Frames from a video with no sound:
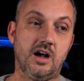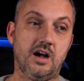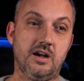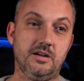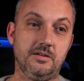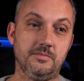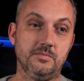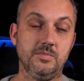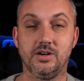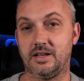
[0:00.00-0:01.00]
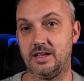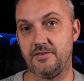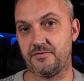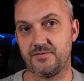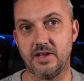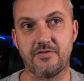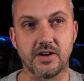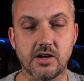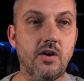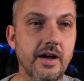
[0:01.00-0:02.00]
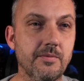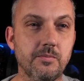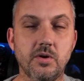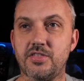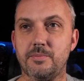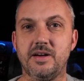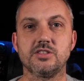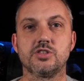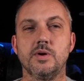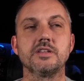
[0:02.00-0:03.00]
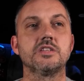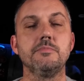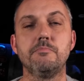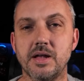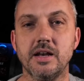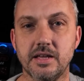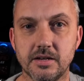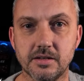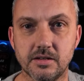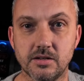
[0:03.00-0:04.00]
Look, if a guy worth about 20 billion,